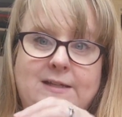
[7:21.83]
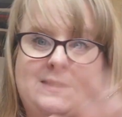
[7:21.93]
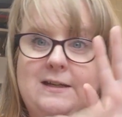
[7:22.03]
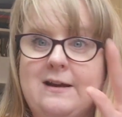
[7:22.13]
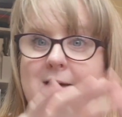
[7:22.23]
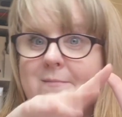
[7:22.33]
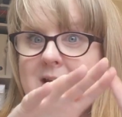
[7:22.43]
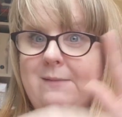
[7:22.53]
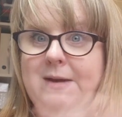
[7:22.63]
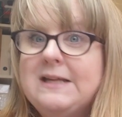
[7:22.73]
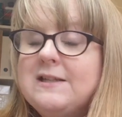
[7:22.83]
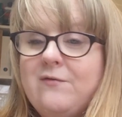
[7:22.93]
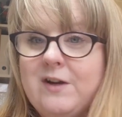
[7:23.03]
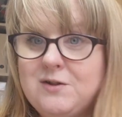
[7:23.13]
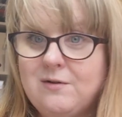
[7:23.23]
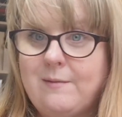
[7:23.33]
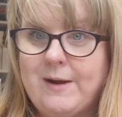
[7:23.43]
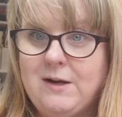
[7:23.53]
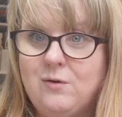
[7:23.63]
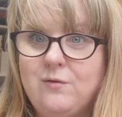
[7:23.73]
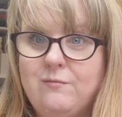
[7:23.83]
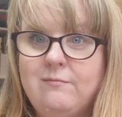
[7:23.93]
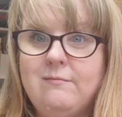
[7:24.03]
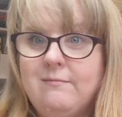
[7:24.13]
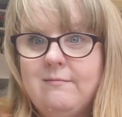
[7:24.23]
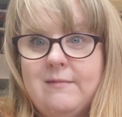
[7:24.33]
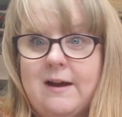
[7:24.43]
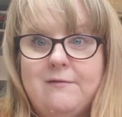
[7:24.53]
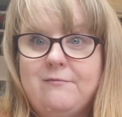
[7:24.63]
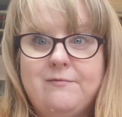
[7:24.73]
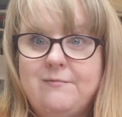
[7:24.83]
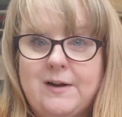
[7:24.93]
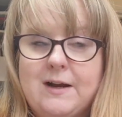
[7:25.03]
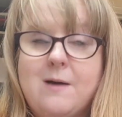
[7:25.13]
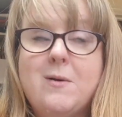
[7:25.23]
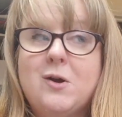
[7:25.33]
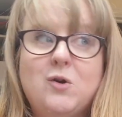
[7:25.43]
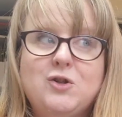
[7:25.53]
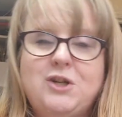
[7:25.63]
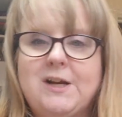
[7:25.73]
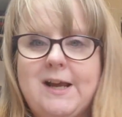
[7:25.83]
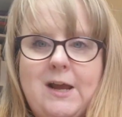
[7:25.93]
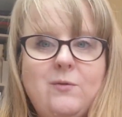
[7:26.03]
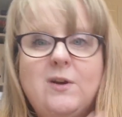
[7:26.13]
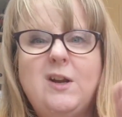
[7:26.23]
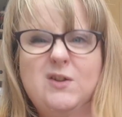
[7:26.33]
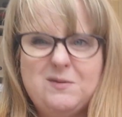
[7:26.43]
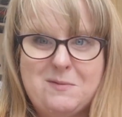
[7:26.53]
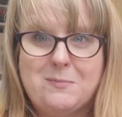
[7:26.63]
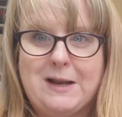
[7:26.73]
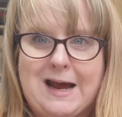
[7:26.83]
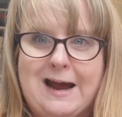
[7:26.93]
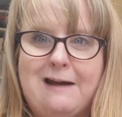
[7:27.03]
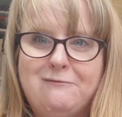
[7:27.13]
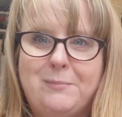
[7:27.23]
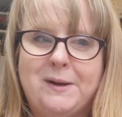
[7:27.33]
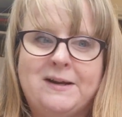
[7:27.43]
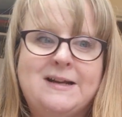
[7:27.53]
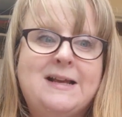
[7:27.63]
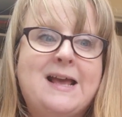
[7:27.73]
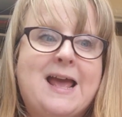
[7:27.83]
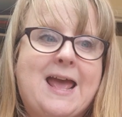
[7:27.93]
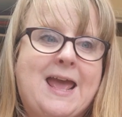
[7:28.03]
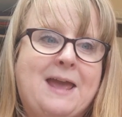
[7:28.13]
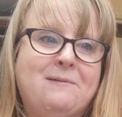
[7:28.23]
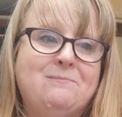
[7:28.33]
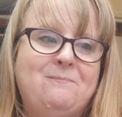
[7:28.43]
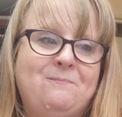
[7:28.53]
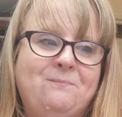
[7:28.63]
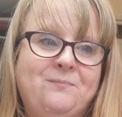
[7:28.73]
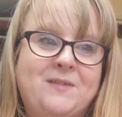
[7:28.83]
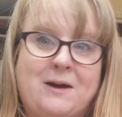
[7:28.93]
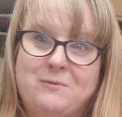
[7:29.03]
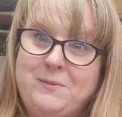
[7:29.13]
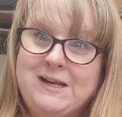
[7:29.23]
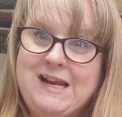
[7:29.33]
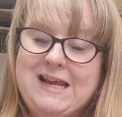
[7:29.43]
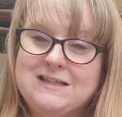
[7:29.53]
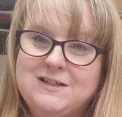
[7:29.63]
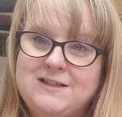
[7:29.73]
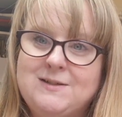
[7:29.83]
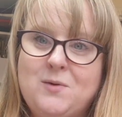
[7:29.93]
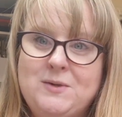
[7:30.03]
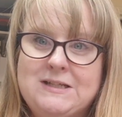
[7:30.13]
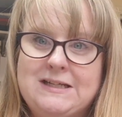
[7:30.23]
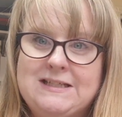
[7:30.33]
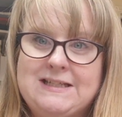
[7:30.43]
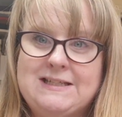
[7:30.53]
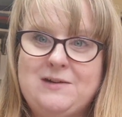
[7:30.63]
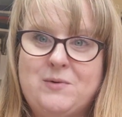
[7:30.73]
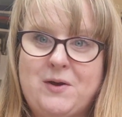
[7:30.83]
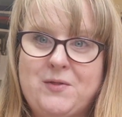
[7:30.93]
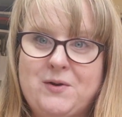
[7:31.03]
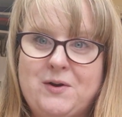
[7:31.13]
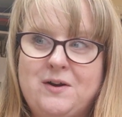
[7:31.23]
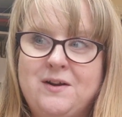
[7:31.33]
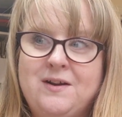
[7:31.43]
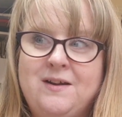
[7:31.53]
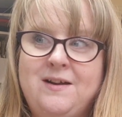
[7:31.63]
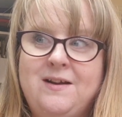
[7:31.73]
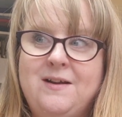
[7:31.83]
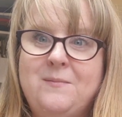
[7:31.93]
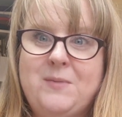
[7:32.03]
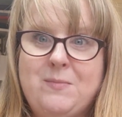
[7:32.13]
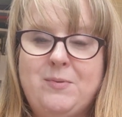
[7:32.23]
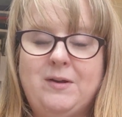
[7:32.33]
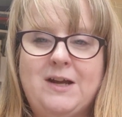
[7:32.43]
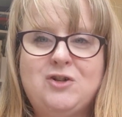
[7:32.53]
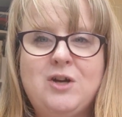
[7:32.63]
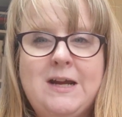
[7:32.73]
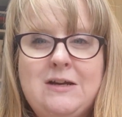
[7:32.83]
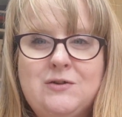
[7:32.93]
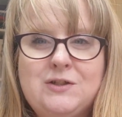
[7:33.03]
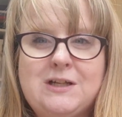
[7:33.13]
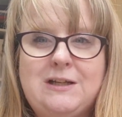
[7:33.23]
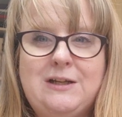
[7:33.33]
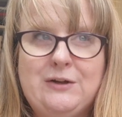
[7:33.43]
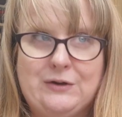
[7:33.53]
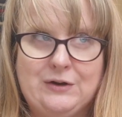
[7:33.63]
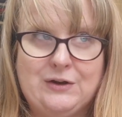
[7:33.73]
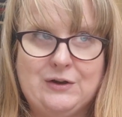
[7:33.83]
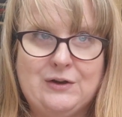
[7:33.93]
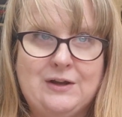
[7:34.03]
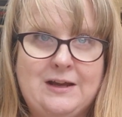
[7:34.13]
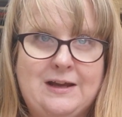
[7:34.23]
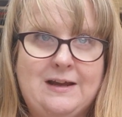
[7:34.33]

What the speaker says: Instagram name is, if I might not have come across your account. Lots of people I have, but that would be great, because it's always nice to see what other people. I try not to look